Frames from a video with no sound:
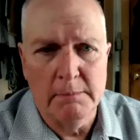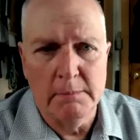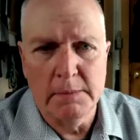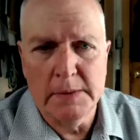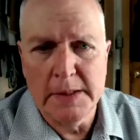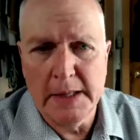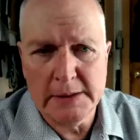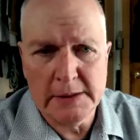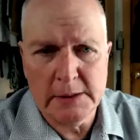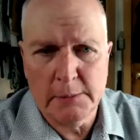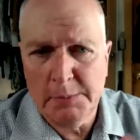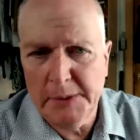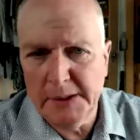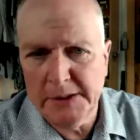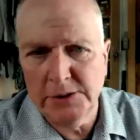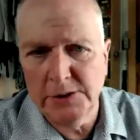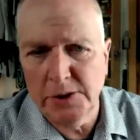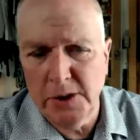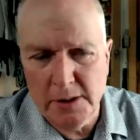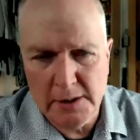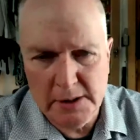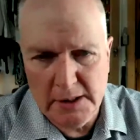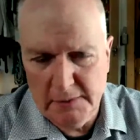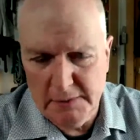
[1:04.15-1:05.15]
That's a big
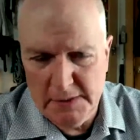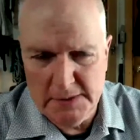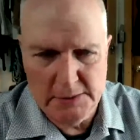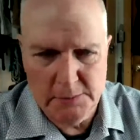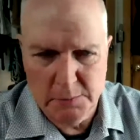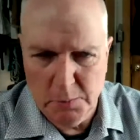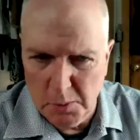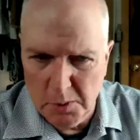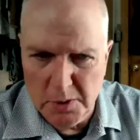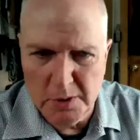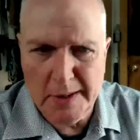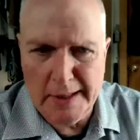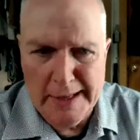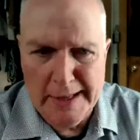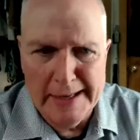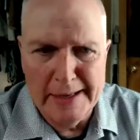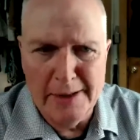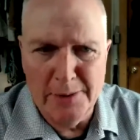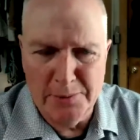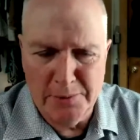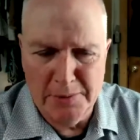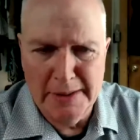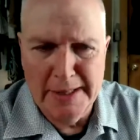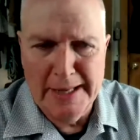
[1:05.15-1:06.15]
chunk of this work
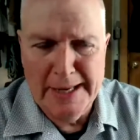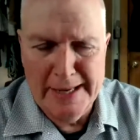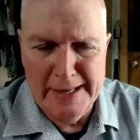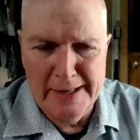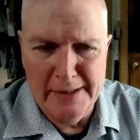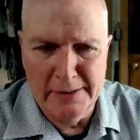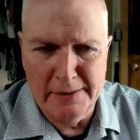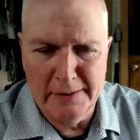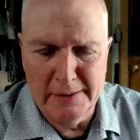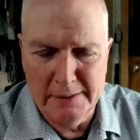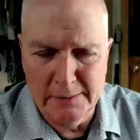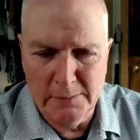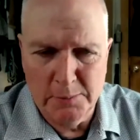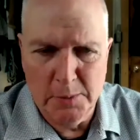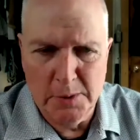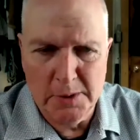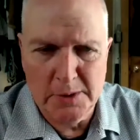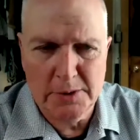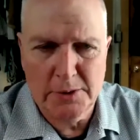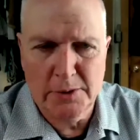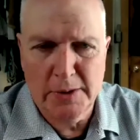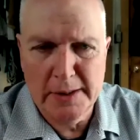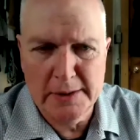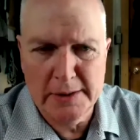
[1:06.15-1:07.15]
out loud,
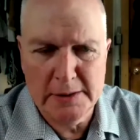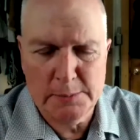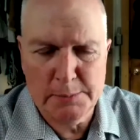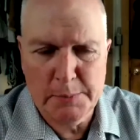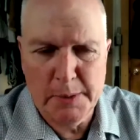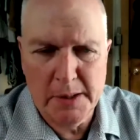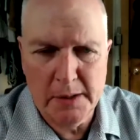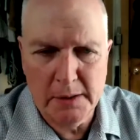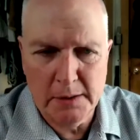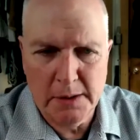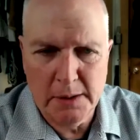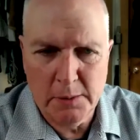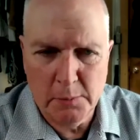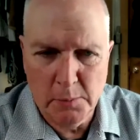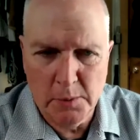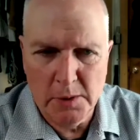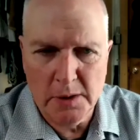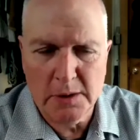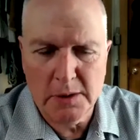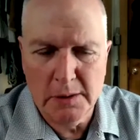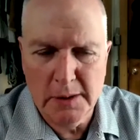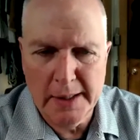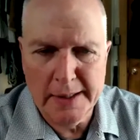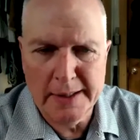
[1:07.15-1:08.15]
work transparently,
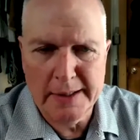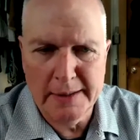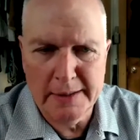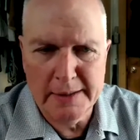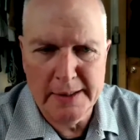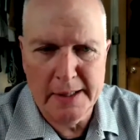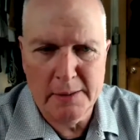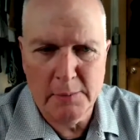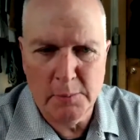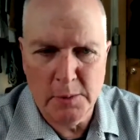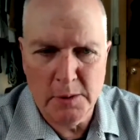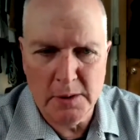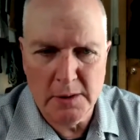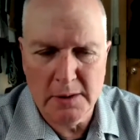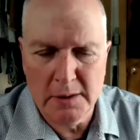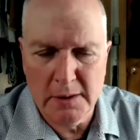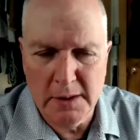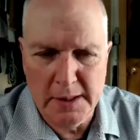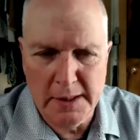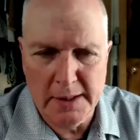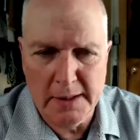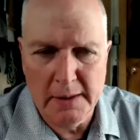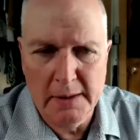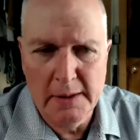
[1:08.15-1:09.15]
work like a network
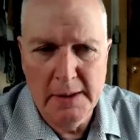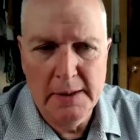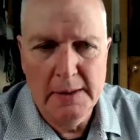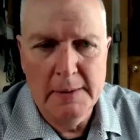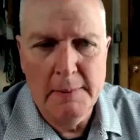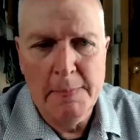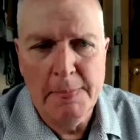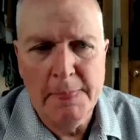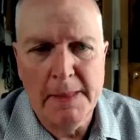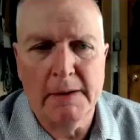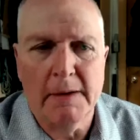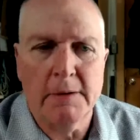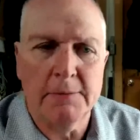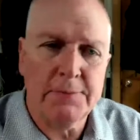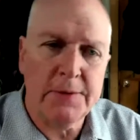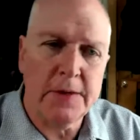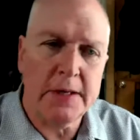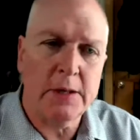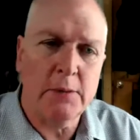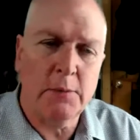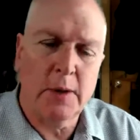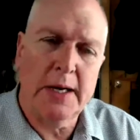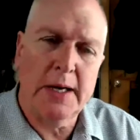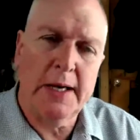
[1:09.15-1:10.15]
thing. Now, in a
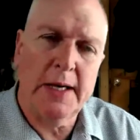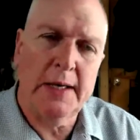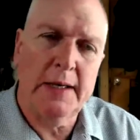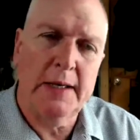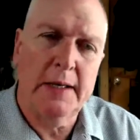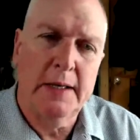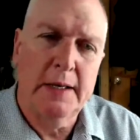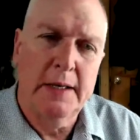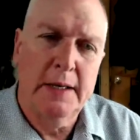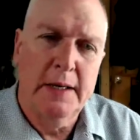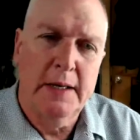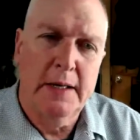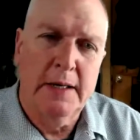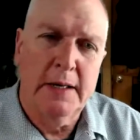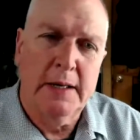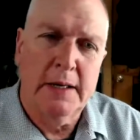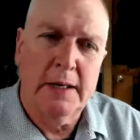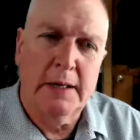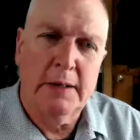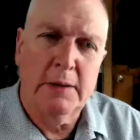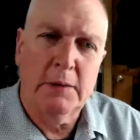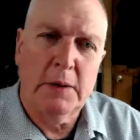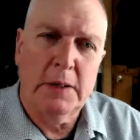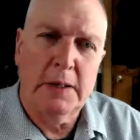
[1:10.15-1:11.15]
funny way,
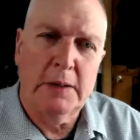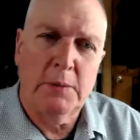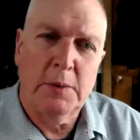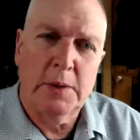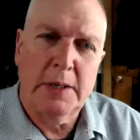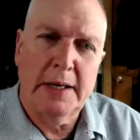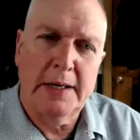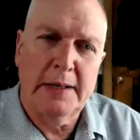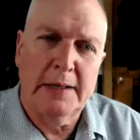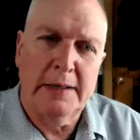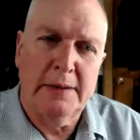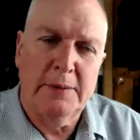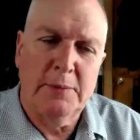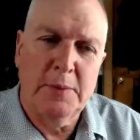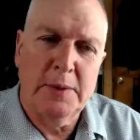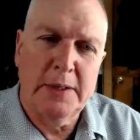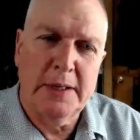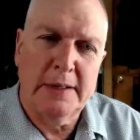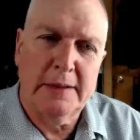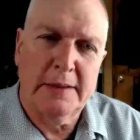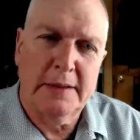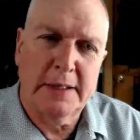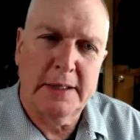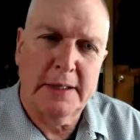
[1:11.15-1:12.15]
when
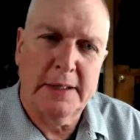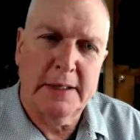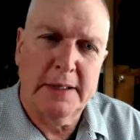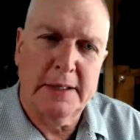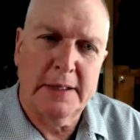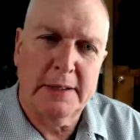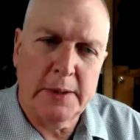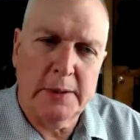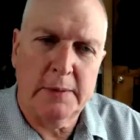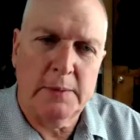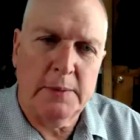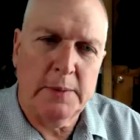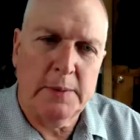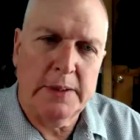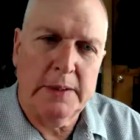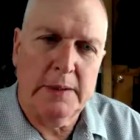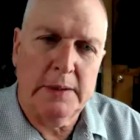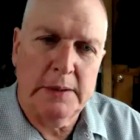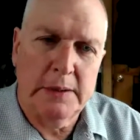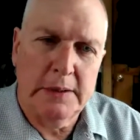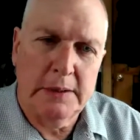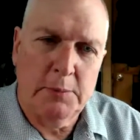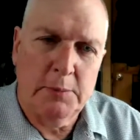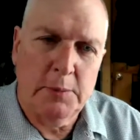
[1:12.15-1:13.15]
I think we're
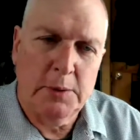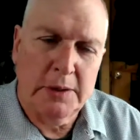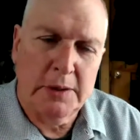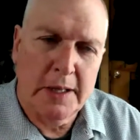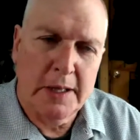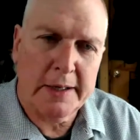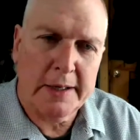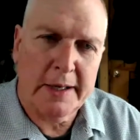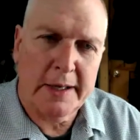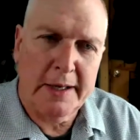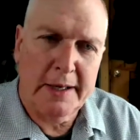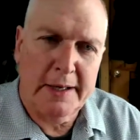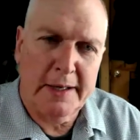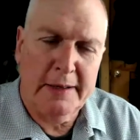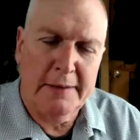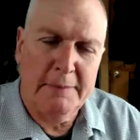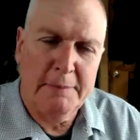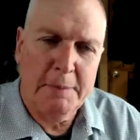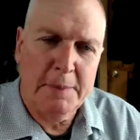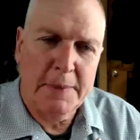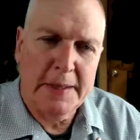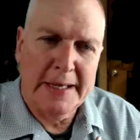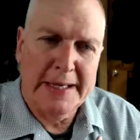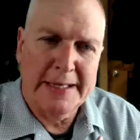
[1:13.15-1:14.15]
lucky
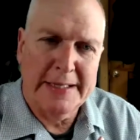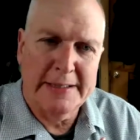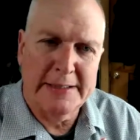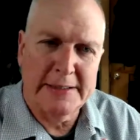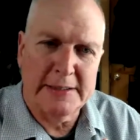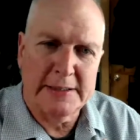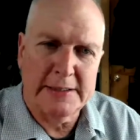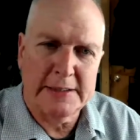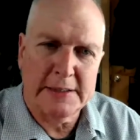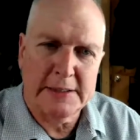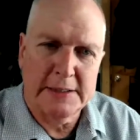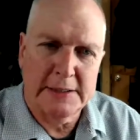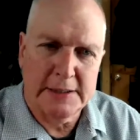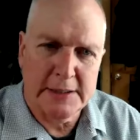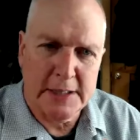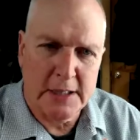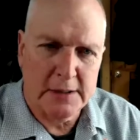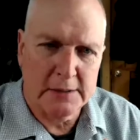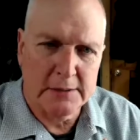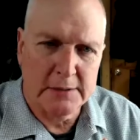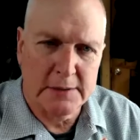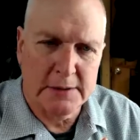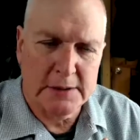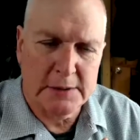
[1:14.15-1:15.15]
as
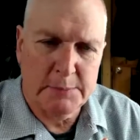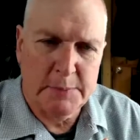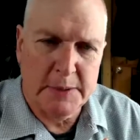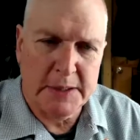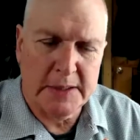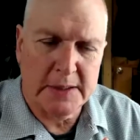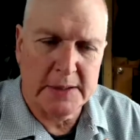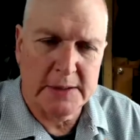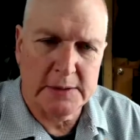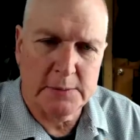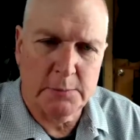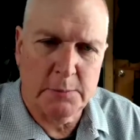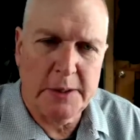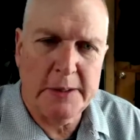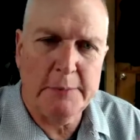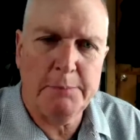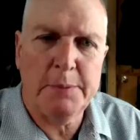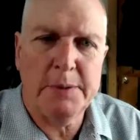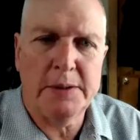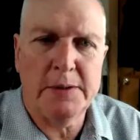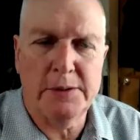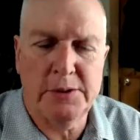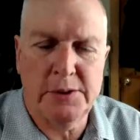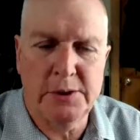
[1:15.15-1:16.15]
consultants because
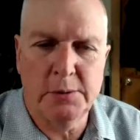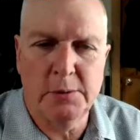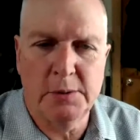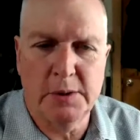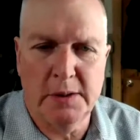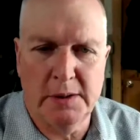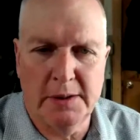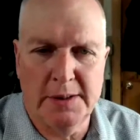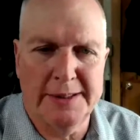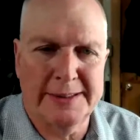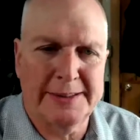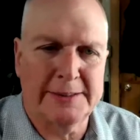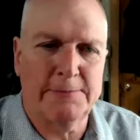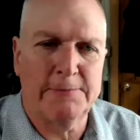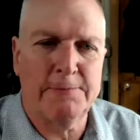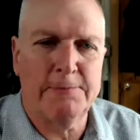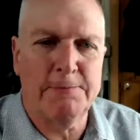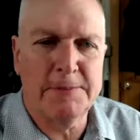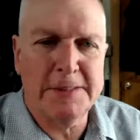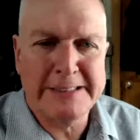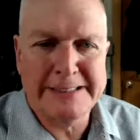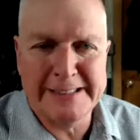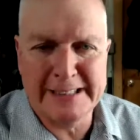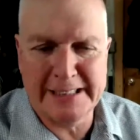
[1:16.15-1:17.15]
we've been doing this
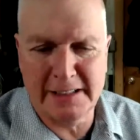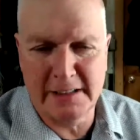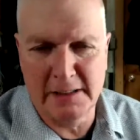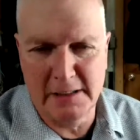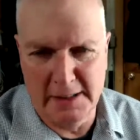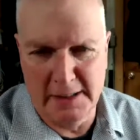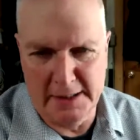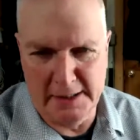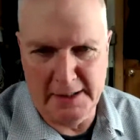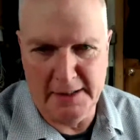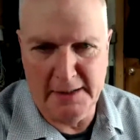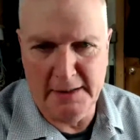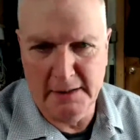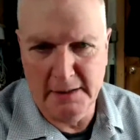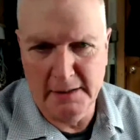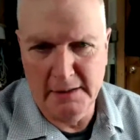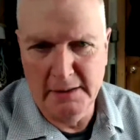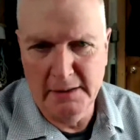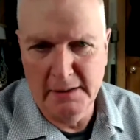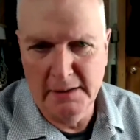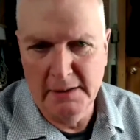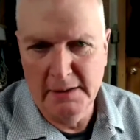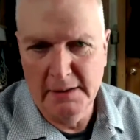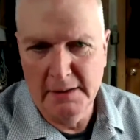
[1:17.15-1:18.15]
physically
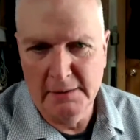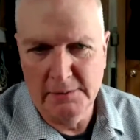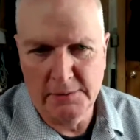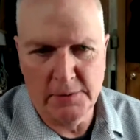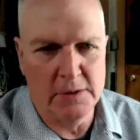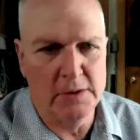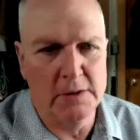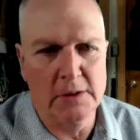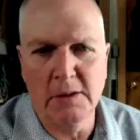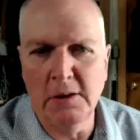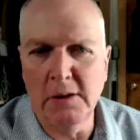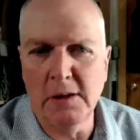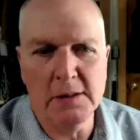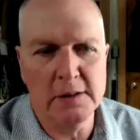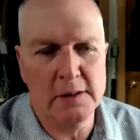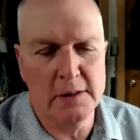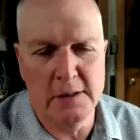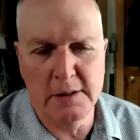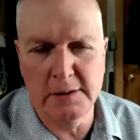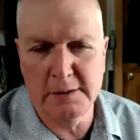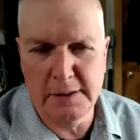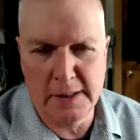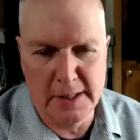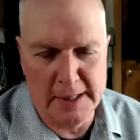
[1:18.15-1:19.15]
for a long,
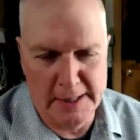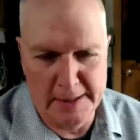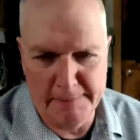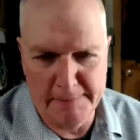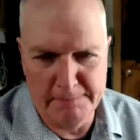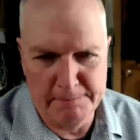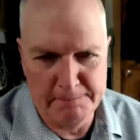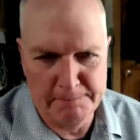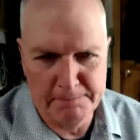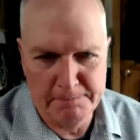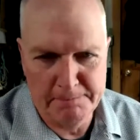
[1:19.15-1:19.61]
long time.